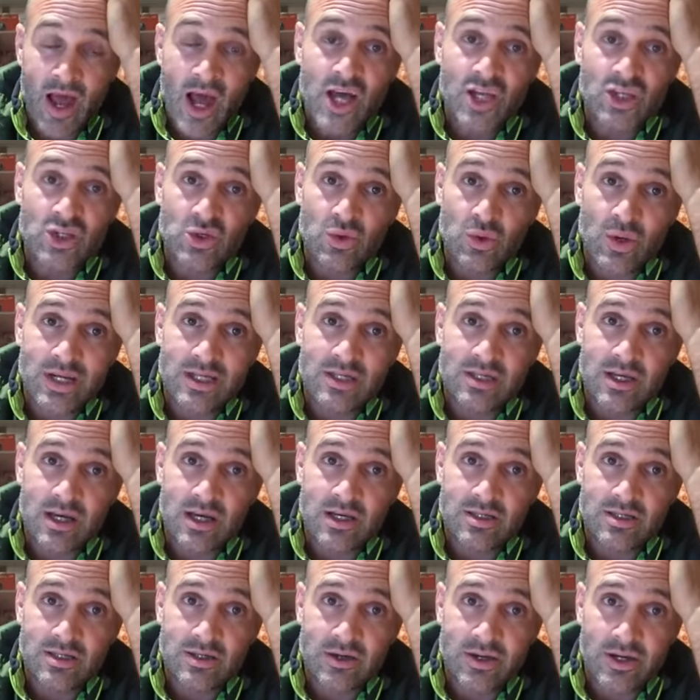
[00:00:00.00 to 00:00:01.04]
Twitter
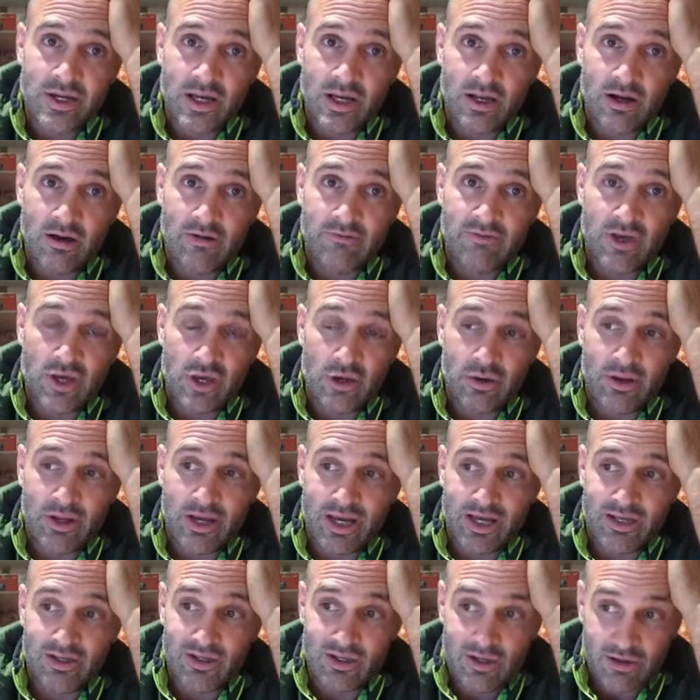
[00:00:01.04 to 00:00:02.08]
doing a live
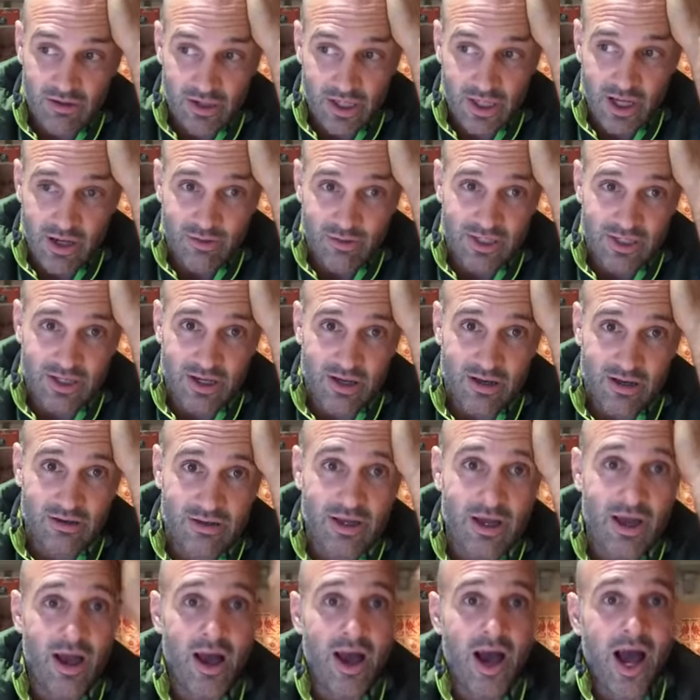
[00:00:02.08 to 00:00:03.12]
Q&A during the episode,
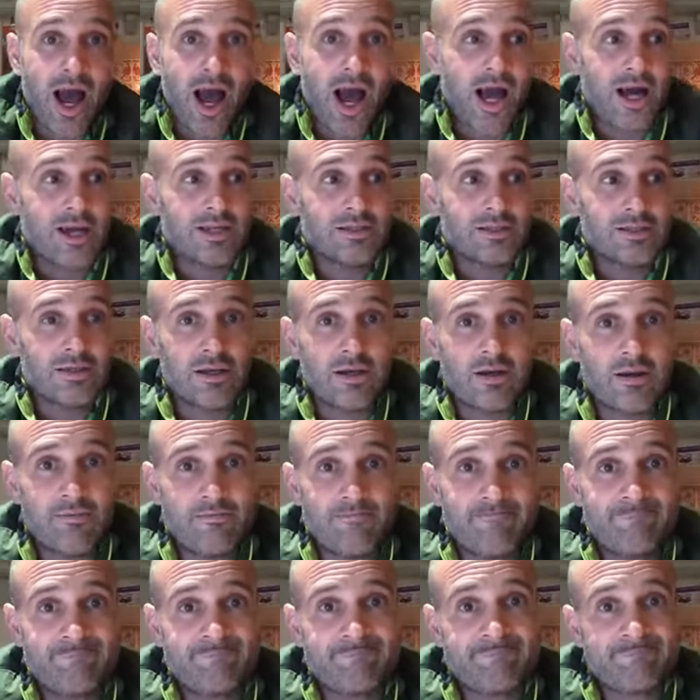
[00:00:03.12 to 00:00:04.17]
and
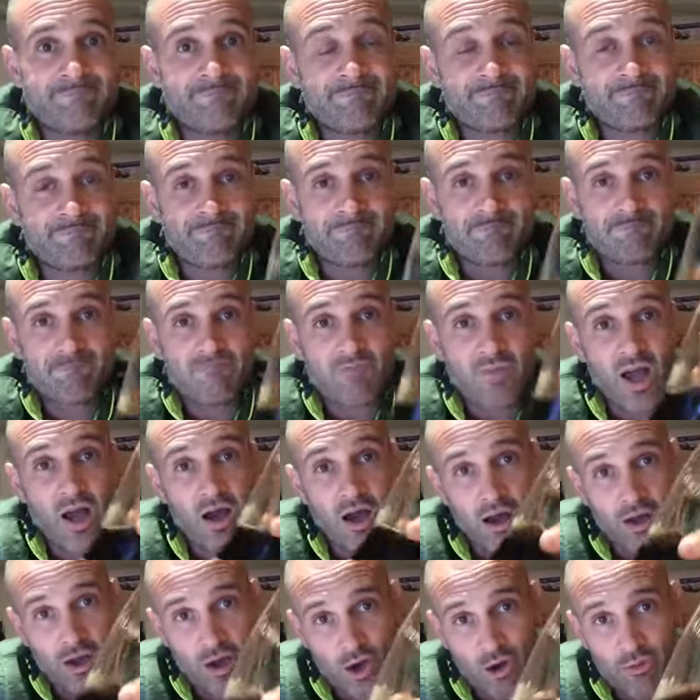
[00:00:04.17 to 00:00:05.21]

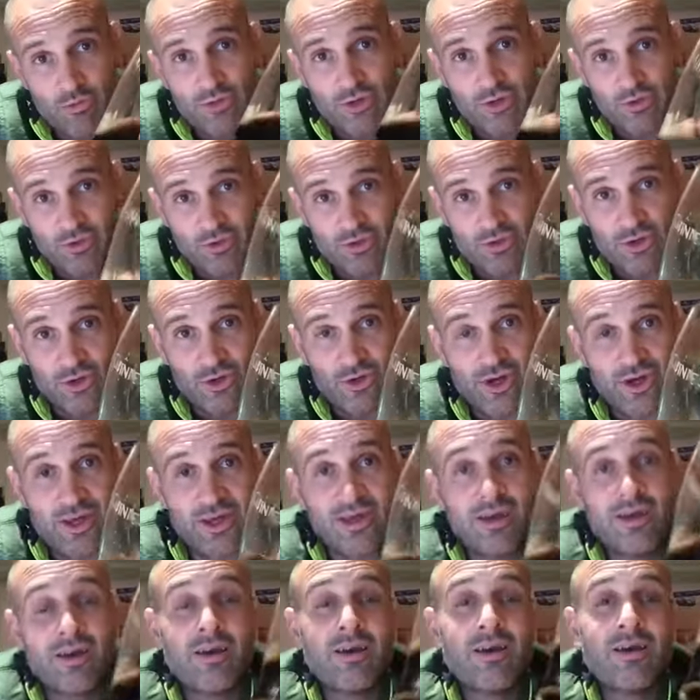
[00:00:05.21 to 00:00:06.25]
I hope you enjoy
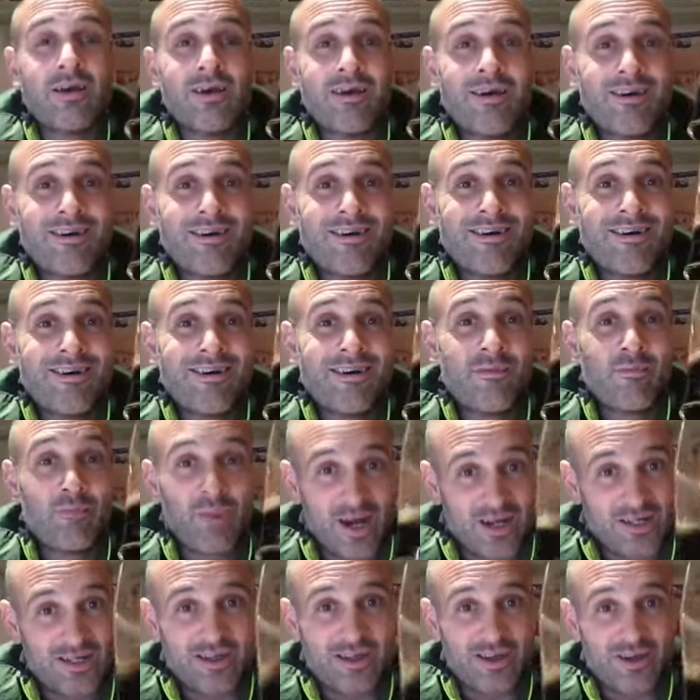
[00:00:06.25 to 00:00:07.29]

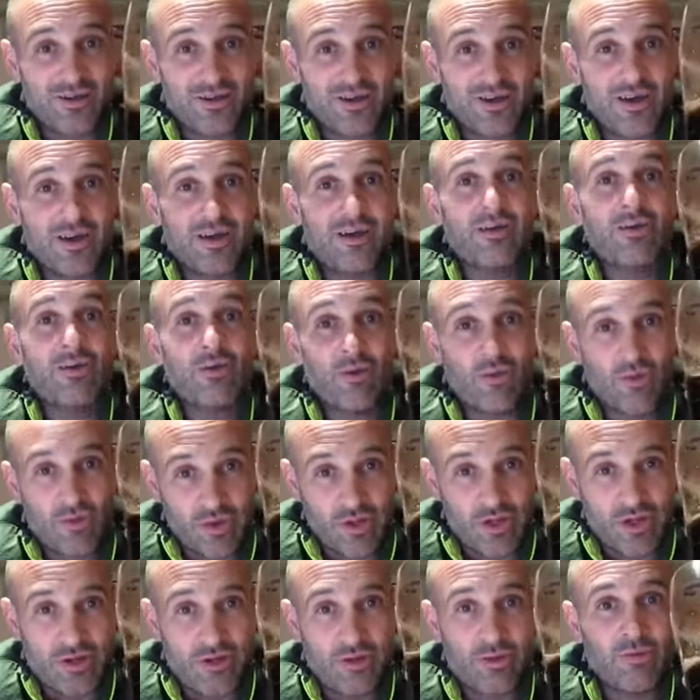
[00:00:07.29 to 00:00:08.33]
Patagonia, all
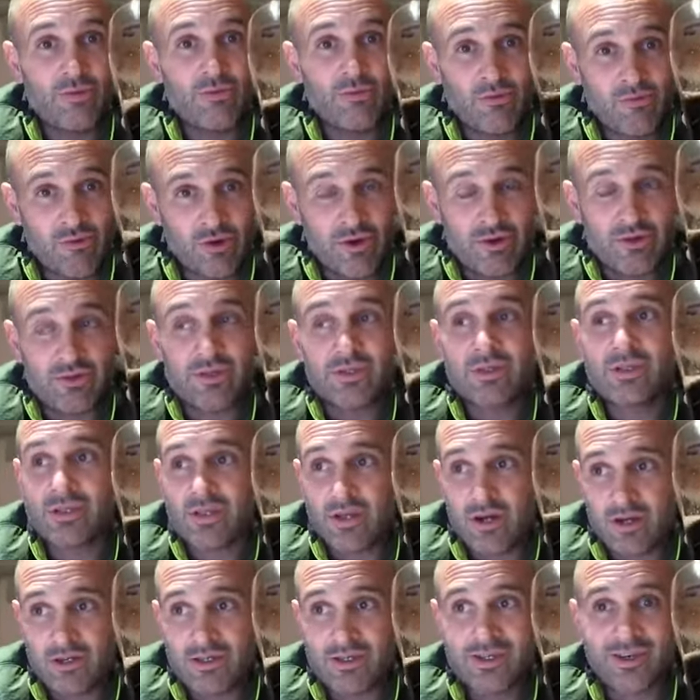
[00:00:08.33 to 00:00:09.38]
new, marooned,
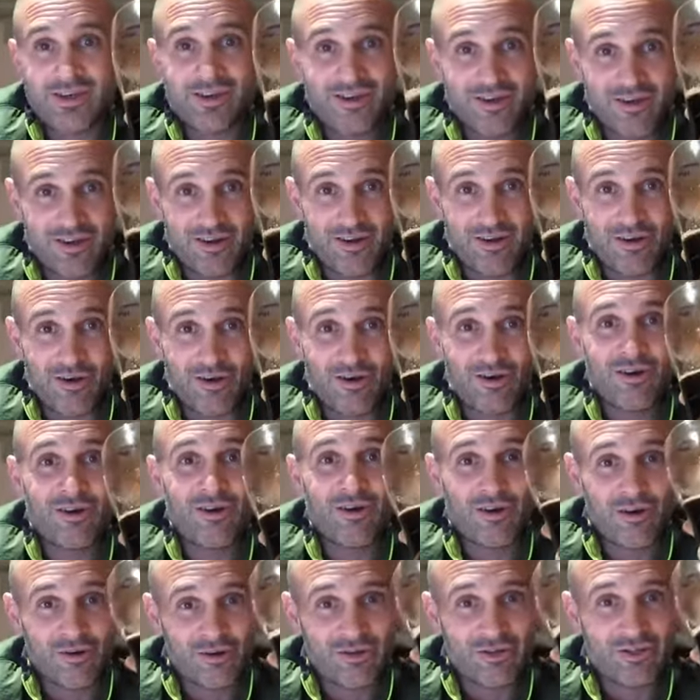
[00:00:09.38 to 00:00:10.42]
starting at 9 o'clock
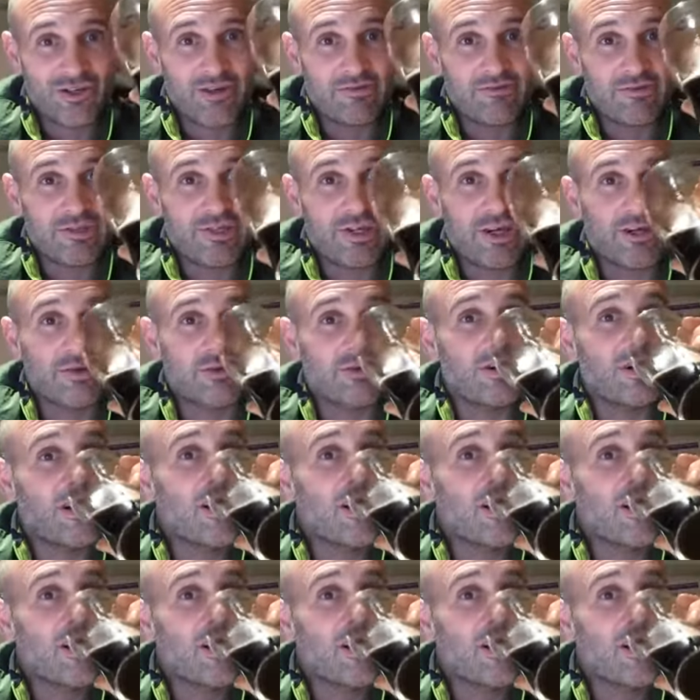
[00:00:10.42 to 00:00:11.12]
on Discovery Channel.